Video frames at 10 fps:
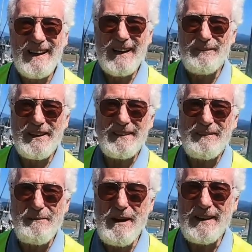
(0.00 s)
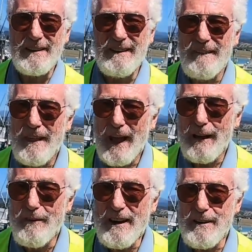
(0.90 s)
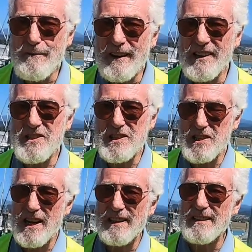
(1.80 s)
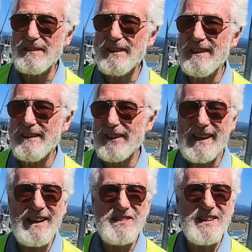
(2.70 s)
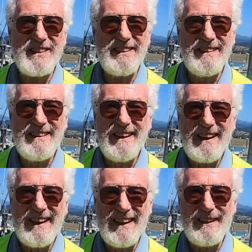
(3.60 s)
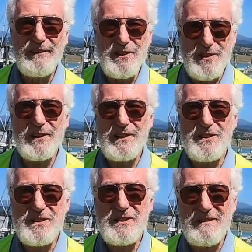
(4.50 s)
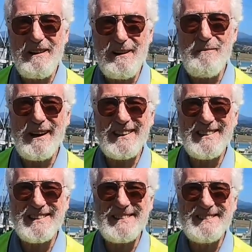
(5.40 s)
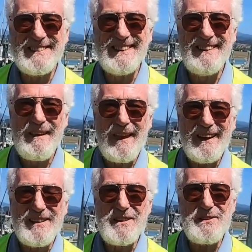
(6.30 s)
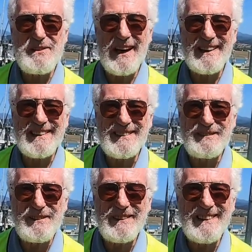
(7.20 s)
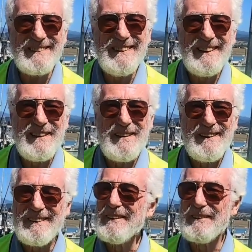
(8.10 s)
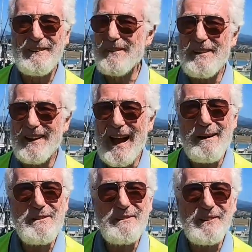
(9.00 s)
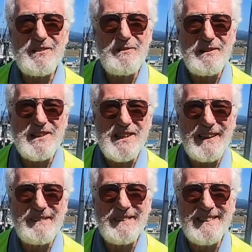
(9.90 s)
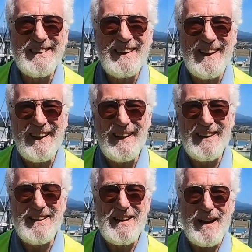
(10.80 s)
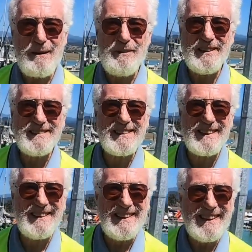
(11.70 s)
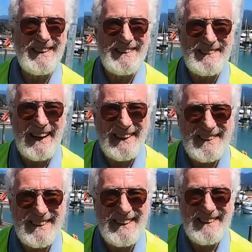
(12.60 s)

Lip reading: And we made a very fast ascent of a glacier, which took us right back into Uganda, and we felt happy once we were safe in Idi Amin's Uganda.